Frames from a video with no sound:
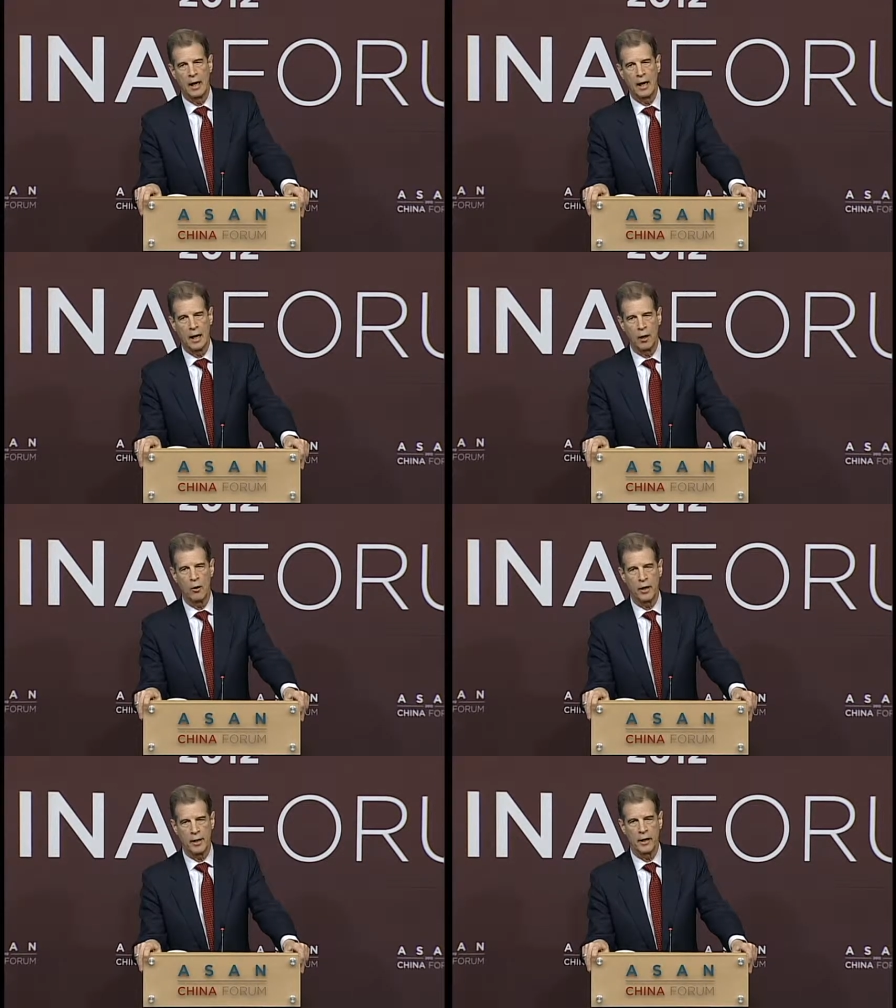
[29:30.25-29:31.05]
How
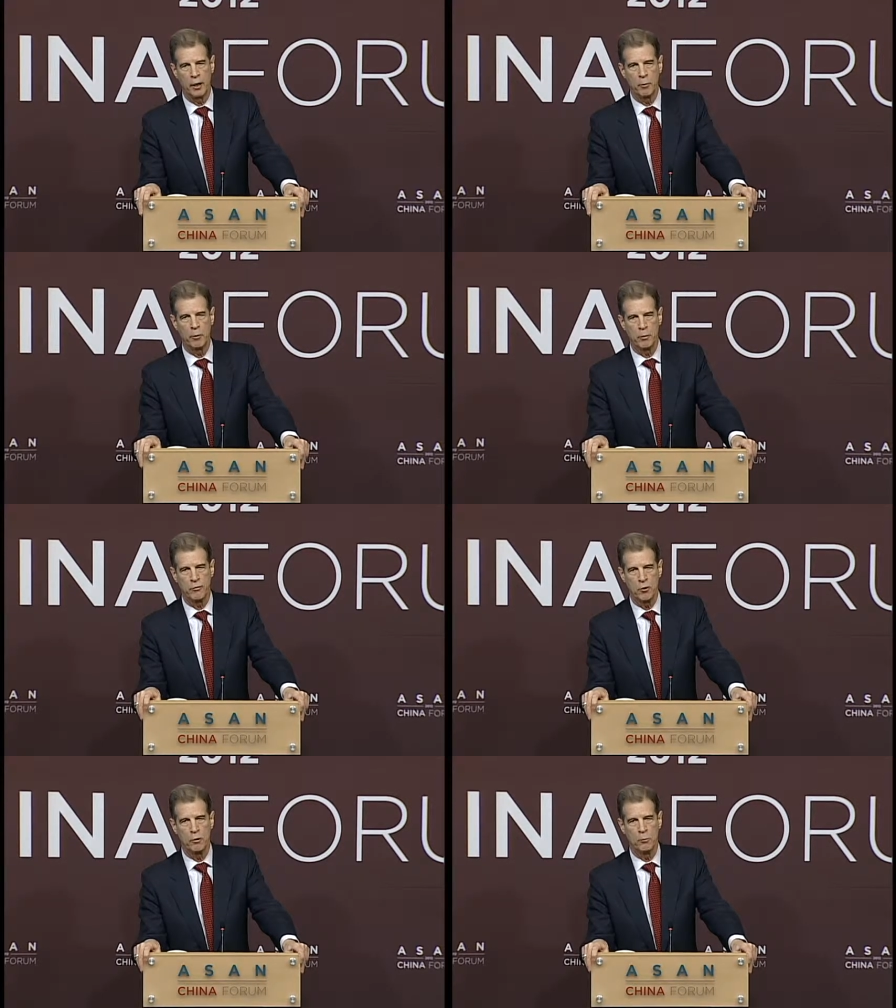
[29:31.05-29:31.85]
Economic
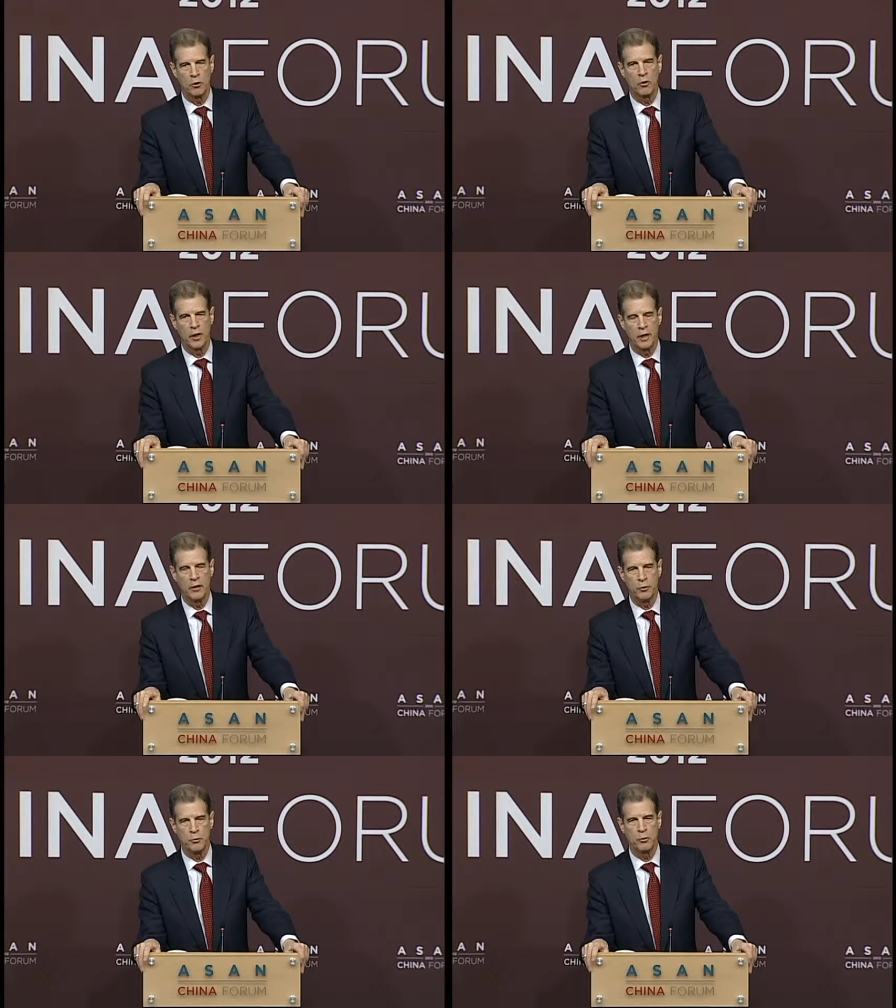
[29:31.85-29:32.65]
Reform Will Create a
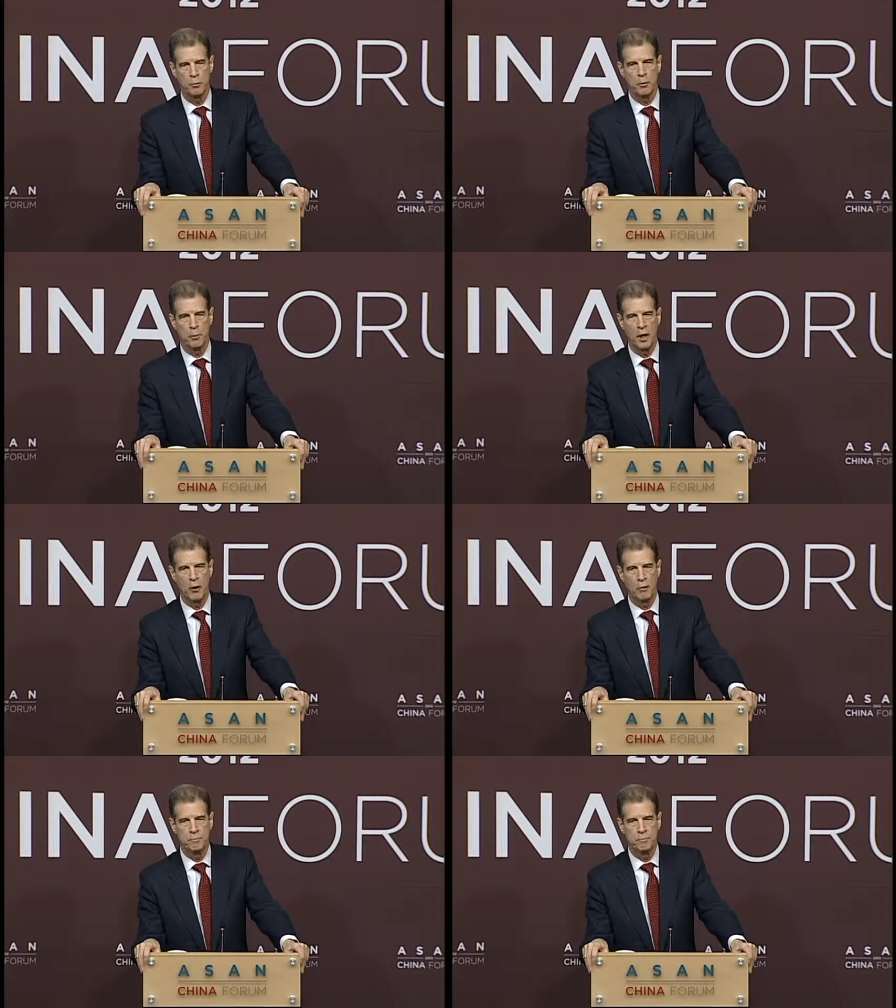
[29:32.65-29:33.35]
New Superpower.